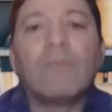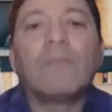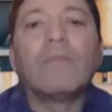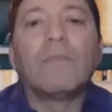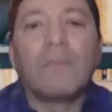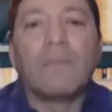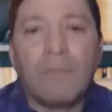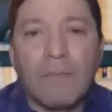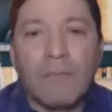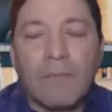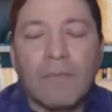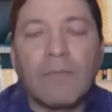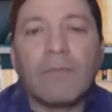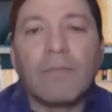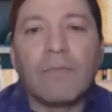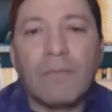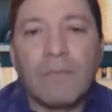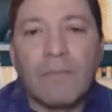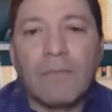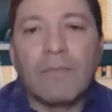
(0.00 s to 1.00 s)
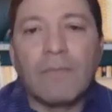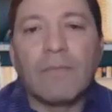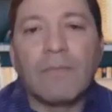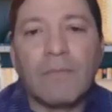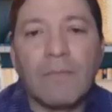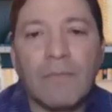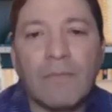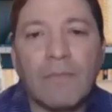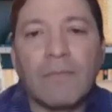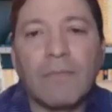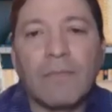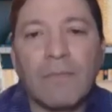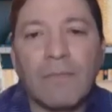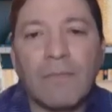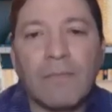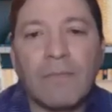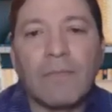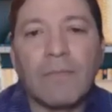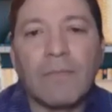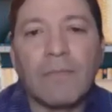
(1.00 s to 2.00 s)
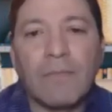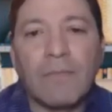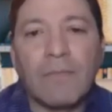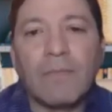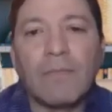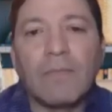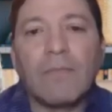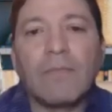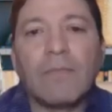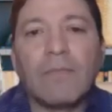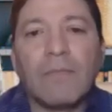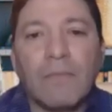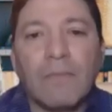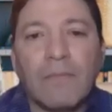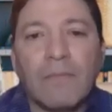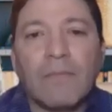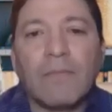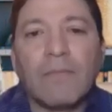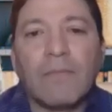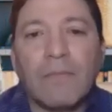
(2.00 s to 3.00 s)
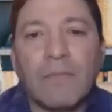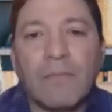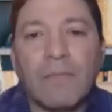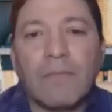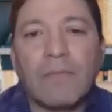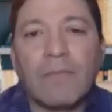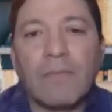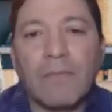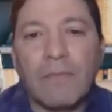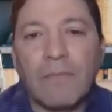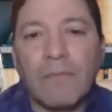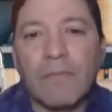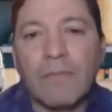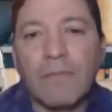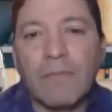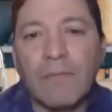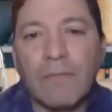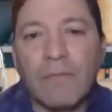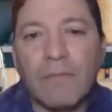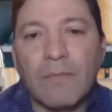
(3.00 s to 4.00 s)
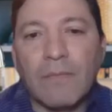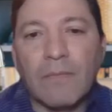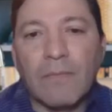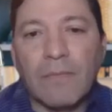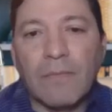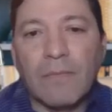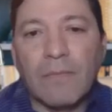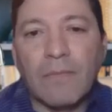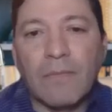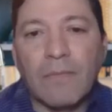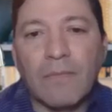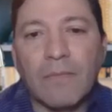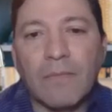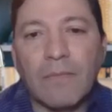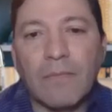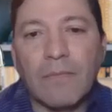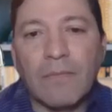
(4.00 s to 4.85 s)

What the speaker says: This person isn't speaking.